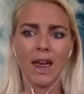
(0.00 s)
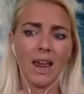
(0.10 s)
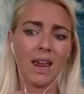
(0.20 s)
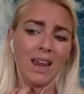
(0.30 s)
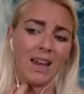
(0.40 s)

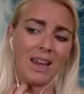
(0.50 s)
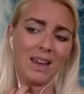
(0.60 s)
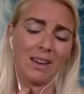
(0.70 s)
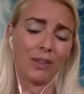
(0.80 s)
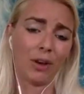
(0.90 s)

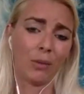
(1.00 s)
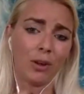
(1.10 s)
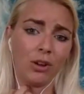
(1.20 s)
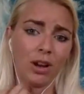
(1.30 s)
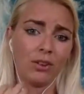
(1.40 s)
and they thought it'd
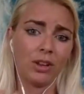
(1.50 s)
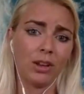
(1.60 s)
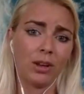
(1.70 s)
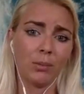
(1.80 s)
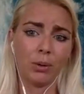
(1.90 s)
be a good
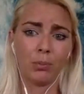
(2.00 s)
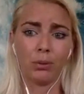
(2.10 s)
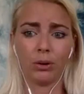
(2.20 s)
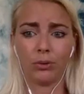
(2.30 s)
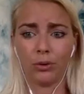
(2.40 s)
idea, but
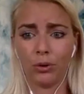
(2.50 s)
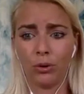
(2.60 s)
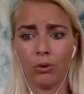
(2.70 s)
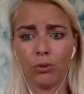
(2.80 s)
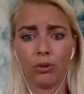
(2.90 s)
pretty
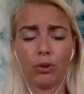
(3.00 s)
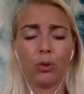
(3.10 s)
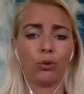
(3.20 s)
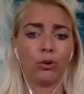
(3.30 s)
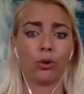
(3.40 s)
soon the
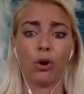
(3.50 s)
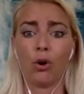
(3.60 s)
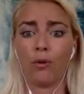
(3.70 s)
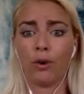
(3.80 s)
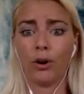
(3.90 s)
toads took
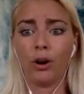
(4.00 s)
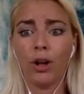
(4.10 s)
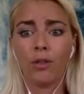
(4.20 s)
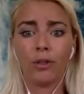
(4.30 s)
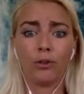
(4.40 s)
over.
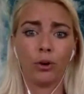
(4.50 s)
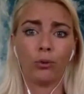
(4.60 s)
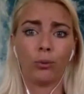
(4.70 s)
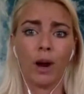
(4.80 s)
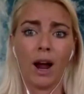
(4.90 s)
The
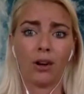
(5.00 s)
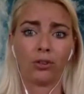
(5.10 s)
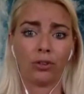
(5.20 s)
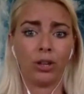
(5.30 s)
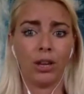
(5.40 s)
toads were
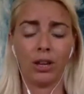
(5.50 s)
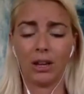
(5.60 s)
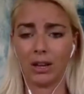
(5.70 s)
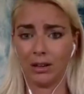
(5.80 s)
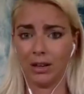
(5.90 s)
actually
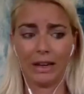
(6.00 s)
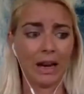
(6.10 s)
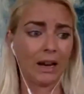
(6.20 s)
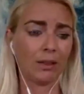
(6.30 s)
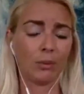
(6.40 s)

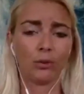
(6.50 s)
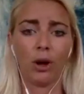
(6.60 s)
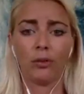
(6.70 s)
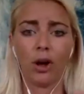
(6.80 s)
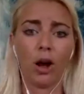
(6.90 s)
getting
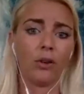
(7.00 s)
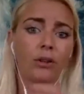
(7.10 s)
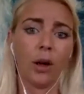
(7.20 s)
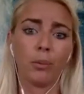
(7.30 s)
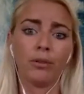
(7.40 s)
themselves onto
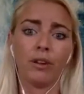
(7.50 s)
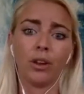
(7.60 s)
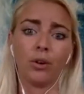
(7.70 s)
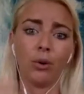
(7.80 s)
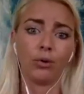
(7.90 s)
lumber
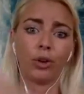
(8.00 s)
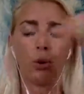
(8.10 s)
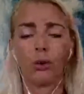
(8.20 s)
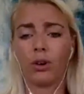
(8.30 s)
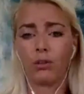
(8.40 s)
vehicles and
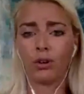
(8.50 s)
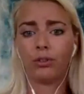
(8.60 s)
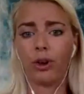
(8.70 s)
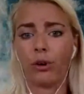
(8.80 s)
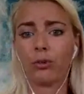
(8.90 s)
going to different
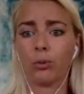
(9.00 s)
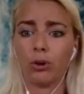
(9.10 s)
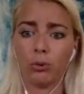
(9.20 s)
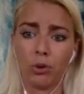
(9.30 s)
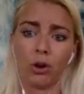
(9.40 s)

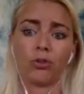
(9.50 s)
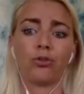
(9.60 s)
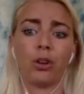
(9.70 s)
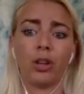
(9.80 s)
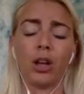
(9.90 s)
territories within
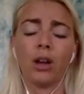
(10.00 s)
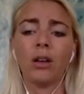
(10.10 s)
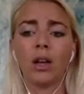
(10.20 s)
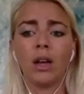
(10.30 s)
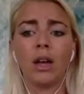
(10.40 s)
Australia.
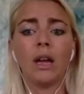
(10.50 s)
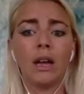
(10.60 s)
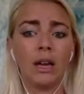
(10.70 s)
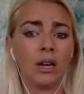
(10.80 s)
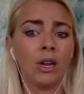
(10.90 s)

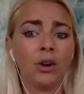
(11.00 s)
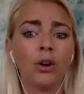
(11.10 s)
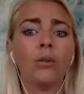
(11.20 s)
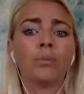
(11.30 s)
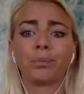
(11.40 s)
In
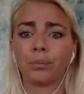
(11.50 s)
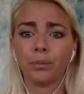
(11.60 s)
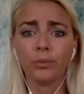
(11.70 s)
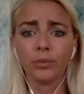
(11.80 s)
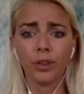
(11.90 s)
here,
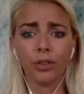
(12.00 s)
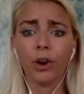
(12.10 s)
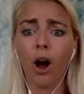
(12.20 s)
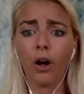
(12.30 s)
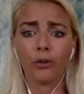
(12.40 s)

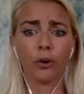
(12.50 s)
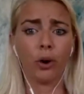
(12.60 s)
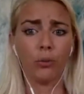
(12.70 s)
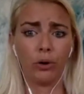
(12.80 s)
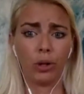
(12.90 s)
they're also
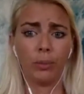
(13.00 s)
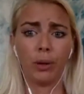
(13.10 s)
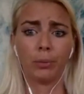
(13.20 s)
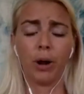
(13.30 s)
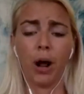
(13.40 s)
a really
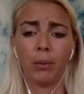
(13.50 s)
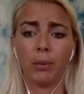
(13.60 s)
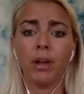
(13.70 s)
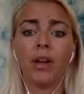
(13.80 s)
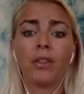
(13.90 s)
big
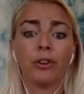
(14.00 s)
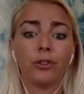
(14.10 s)
problem. They're